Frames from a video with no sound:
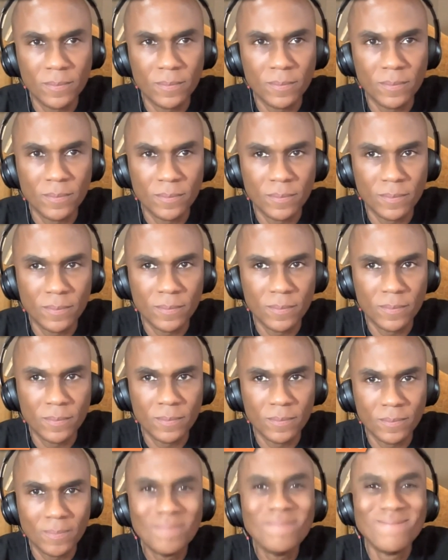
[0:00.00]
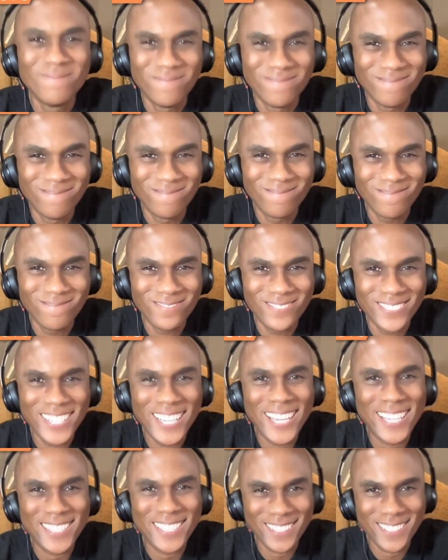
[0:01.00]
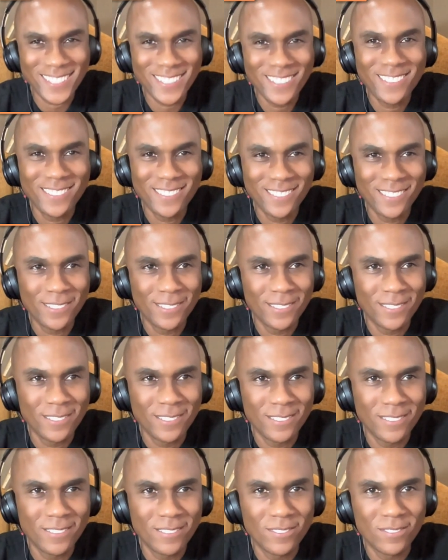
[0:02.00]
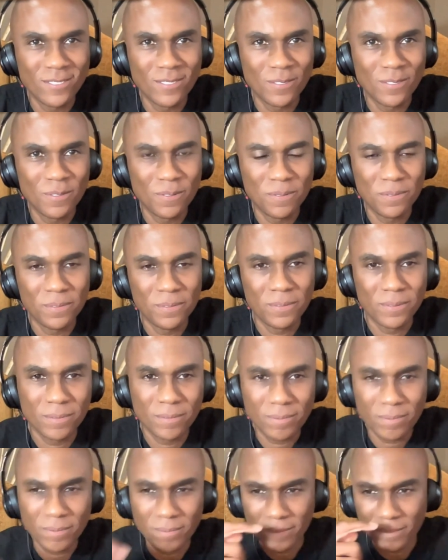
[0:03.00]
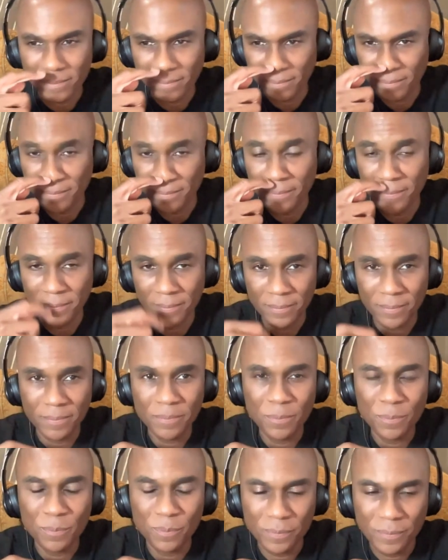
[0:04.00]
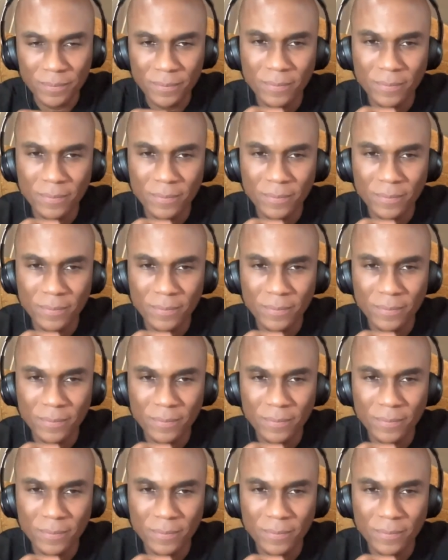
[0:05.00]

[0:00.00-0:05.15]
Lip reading: This person isn't speaking.